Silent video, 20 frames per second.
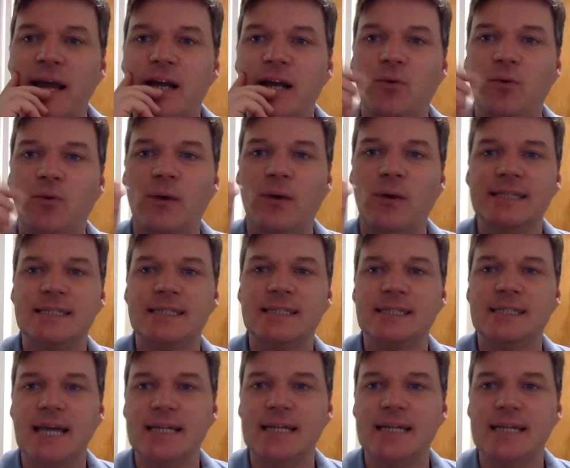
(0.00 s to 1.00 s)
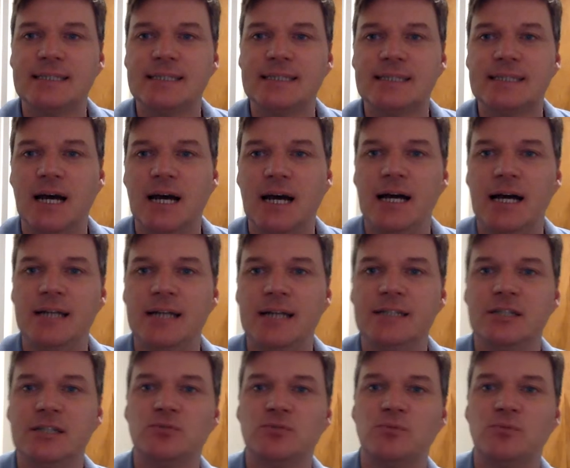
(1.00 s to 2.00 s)
what states
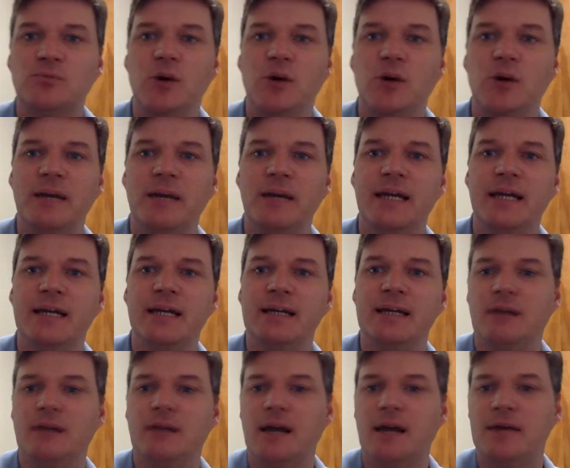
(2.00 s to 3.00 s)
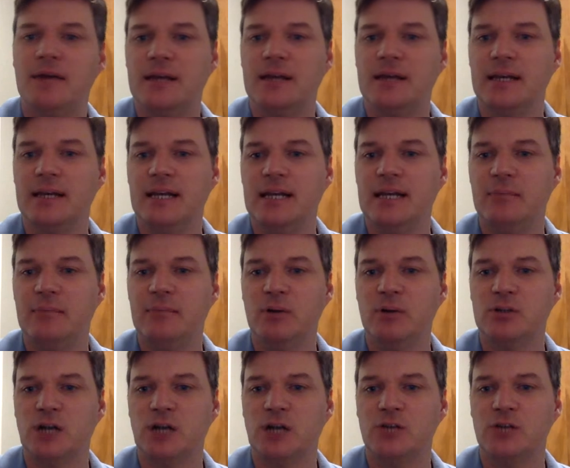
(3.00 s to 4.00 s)
does Romy, I think, need
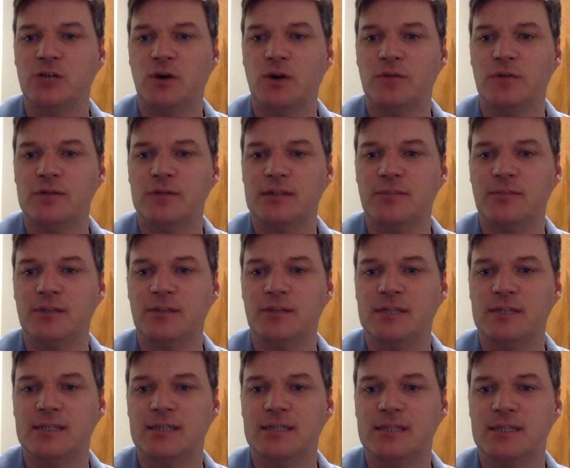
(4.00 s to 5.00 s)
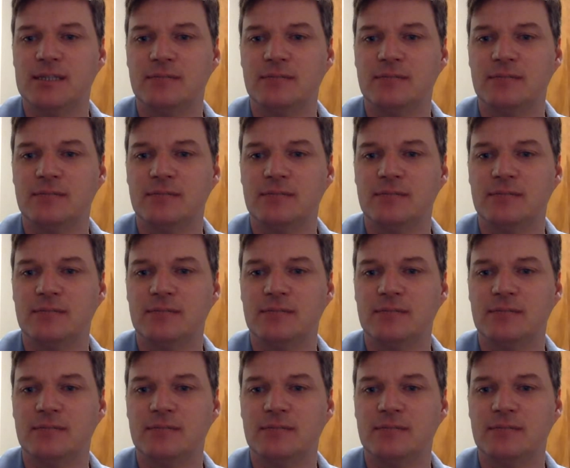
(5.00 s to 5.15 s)
postcards for? For some reason, this...